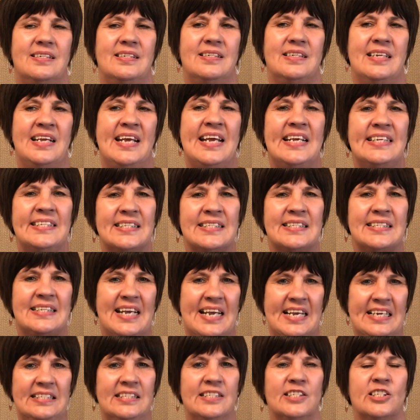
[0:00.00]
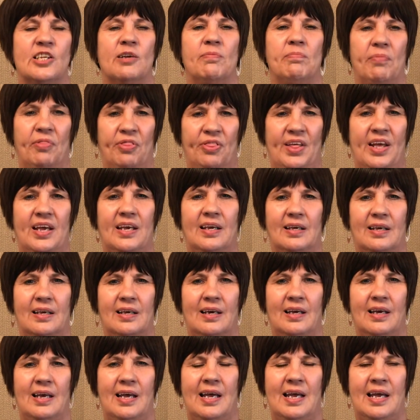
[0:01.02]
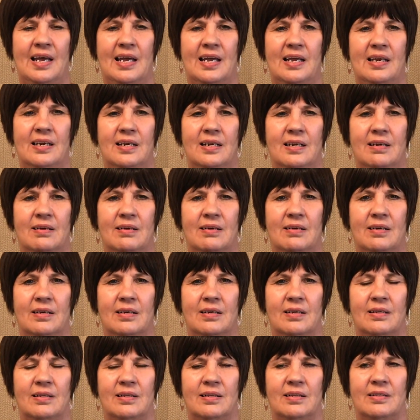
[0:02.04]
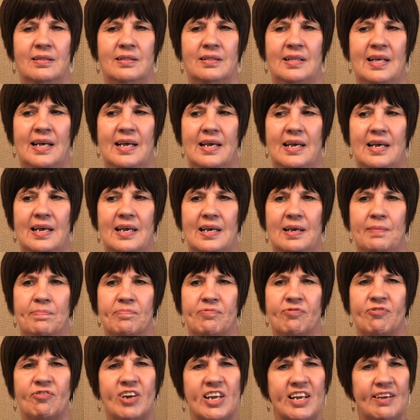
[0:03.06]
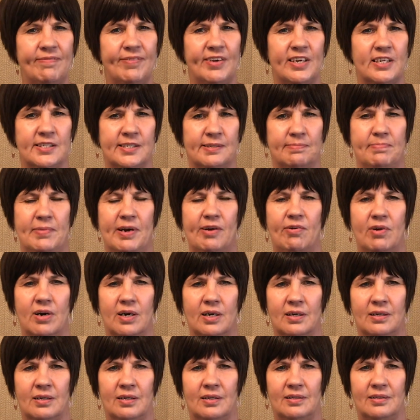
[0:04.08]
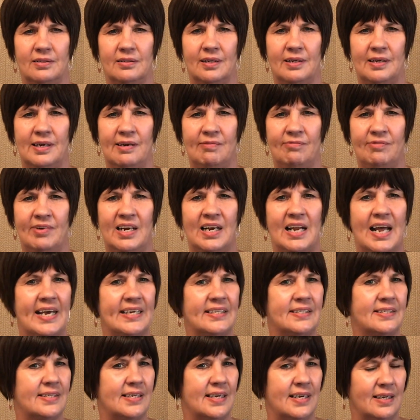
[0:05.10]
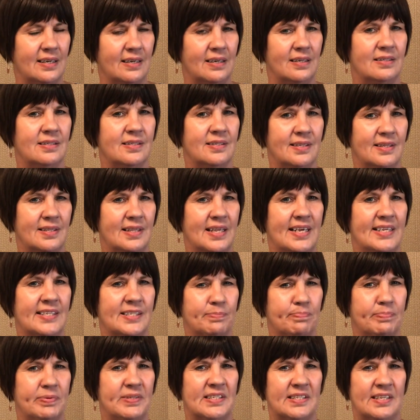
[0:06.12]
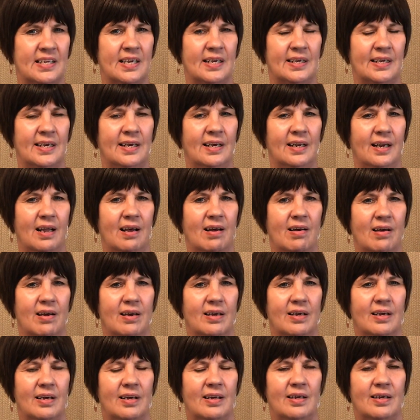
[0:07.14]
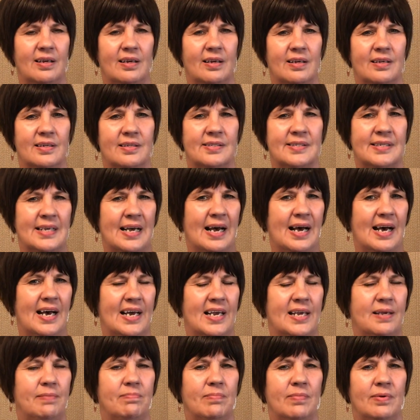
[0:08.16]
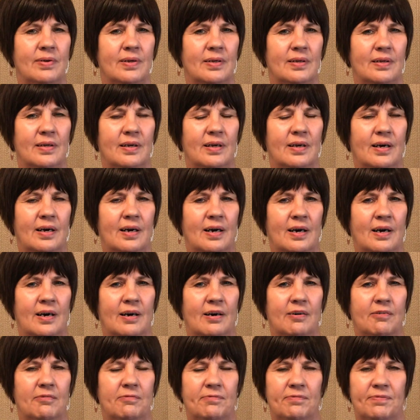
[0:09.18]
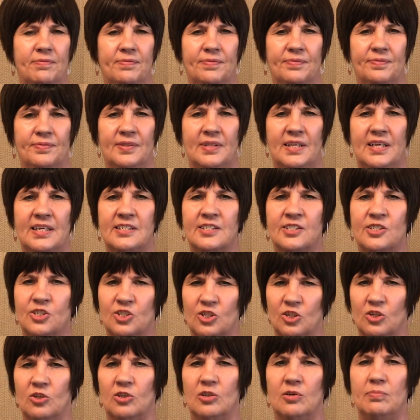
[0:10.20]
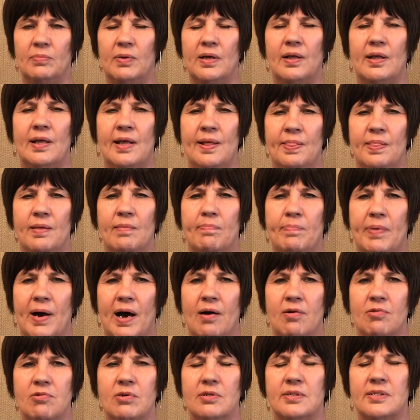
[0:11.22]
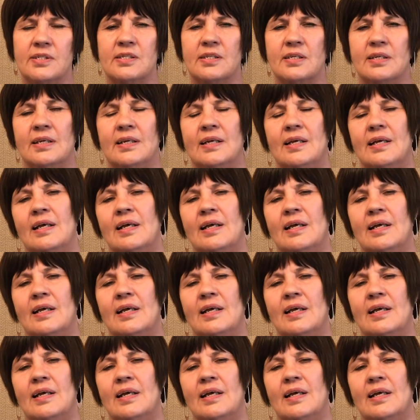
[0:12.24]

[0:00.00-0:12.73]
He's seen something. in the previous miracle relating to this particular time of this storm in the boat.